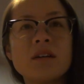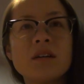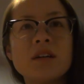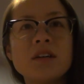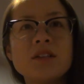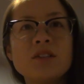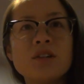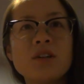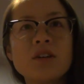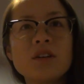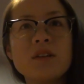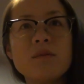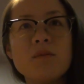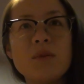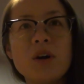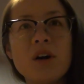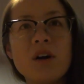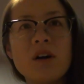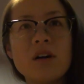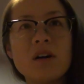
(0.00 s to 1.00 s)
He took them
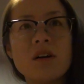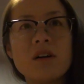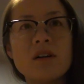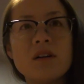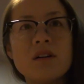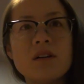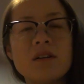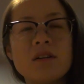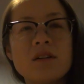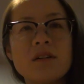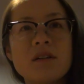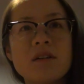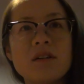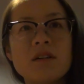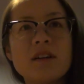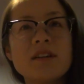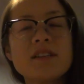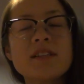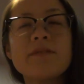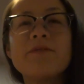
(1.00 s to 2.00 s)
all.
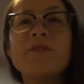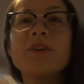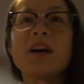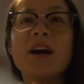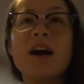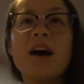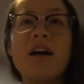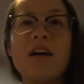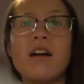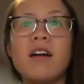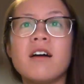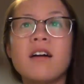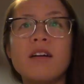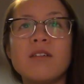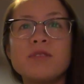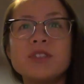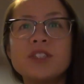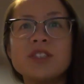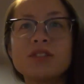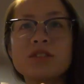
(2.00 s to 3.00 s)
Except for
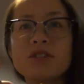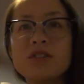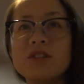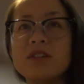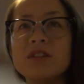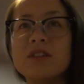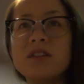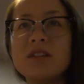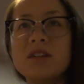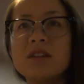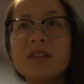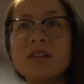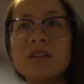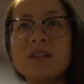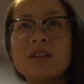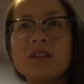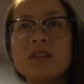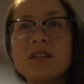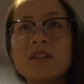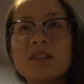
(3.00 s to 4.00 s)
Kara, which is good.
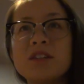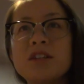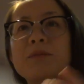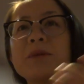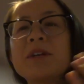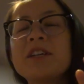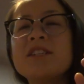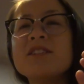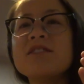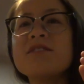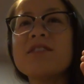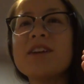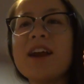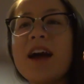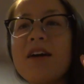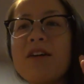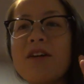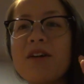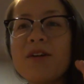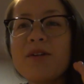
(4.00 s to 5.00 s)
To continue on
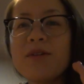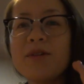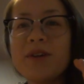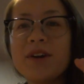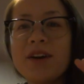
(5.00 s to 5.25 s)
Arrow.